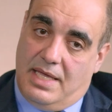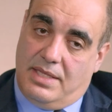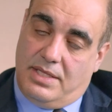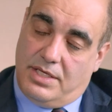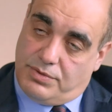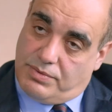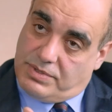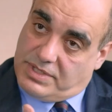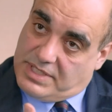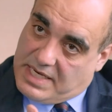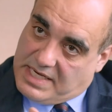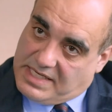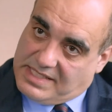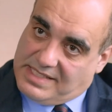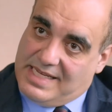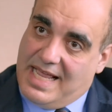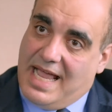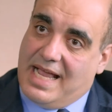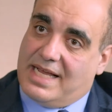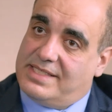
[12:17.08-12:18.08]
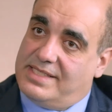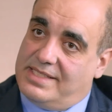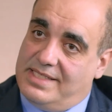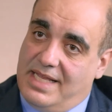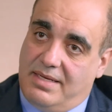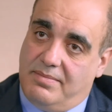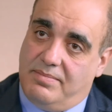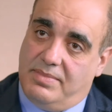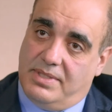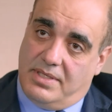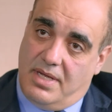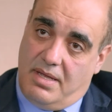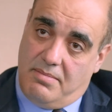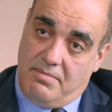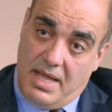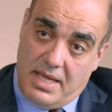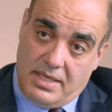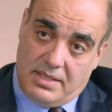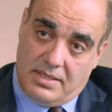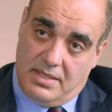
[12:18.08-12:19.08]
And this was the exact statement I
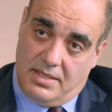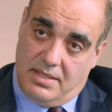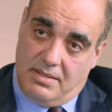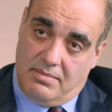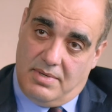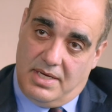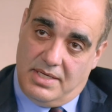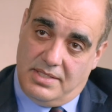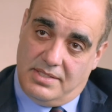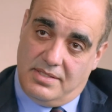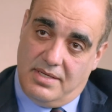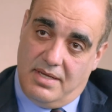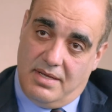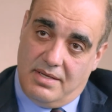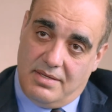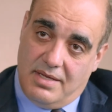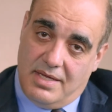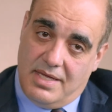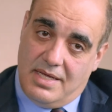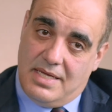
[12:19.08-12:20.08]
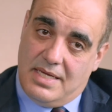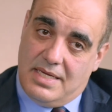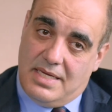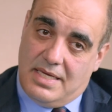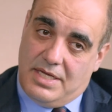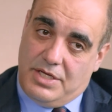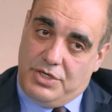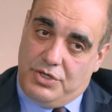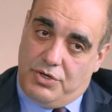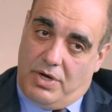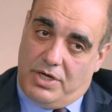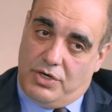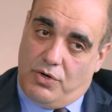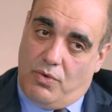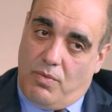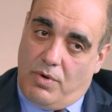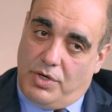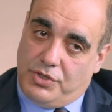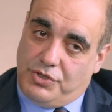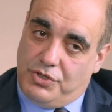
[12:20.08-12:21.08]
made to them. I said, I
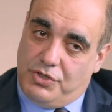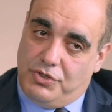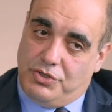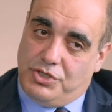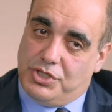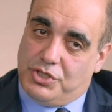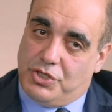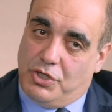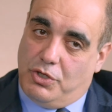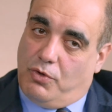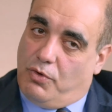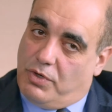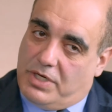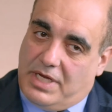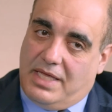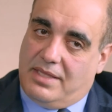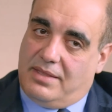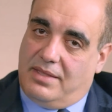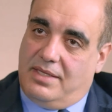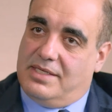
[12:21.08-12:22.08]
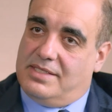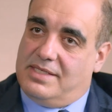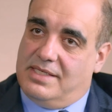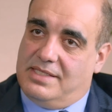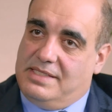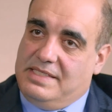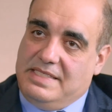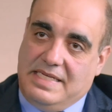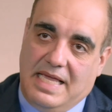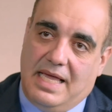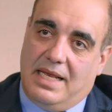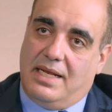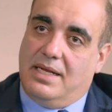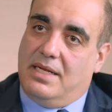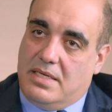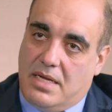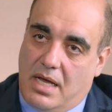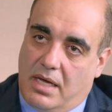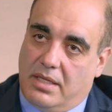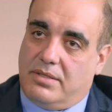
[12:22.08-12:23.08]
don't want you to just look at this as yet
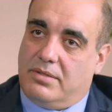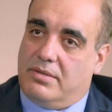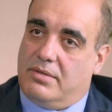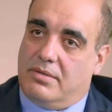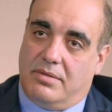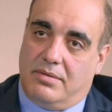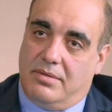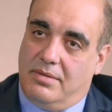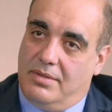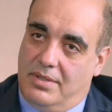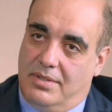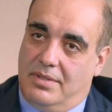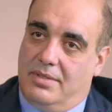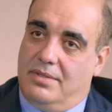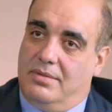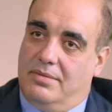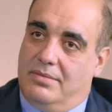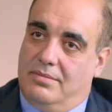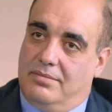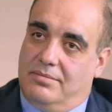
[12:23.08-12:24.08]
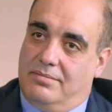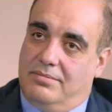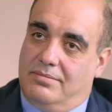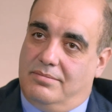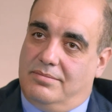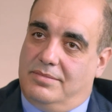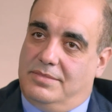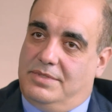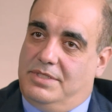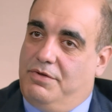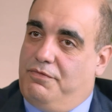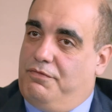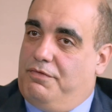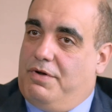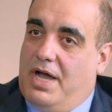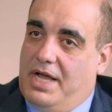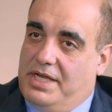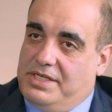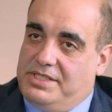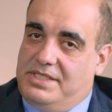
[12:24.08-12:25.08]
another
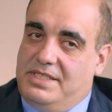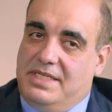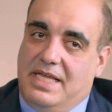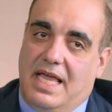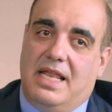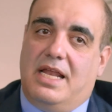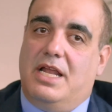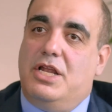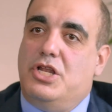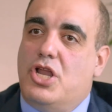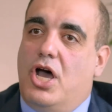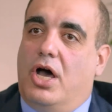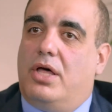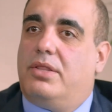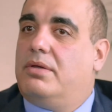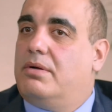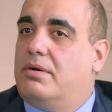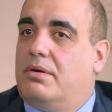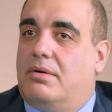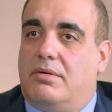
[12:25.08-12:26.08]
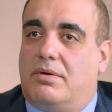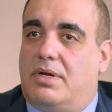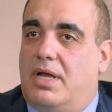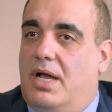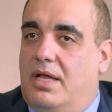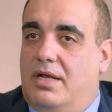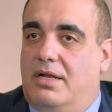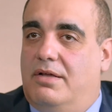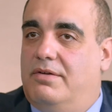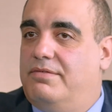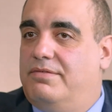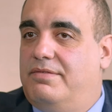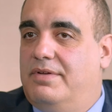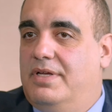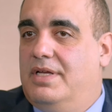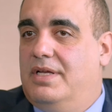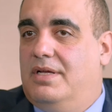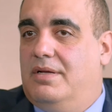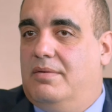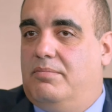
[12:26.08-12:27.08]
device, yet another kind of
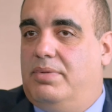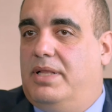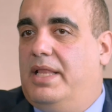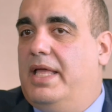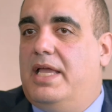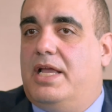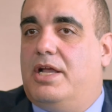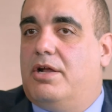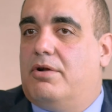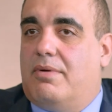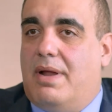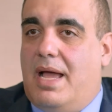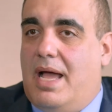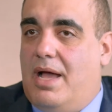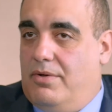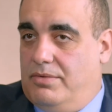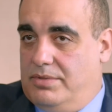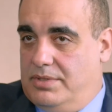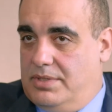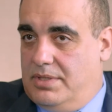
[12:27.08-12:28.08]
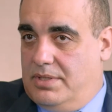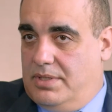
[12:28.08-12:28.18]
playing around.